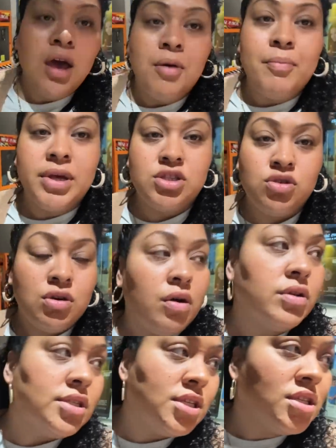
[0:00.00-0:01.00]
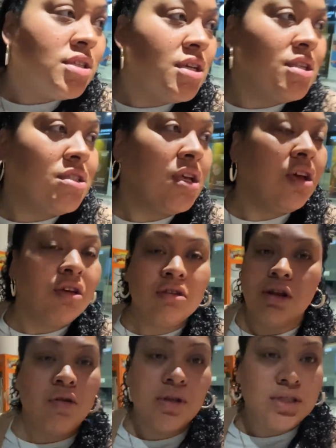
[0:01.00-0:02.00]
my two older sisters.
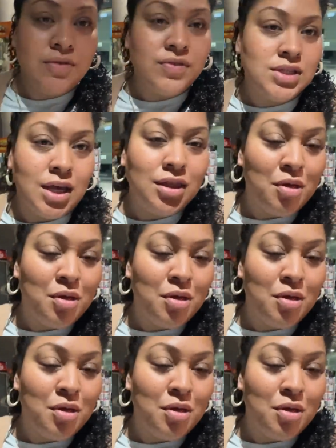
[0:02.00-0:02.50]
No one's ever seen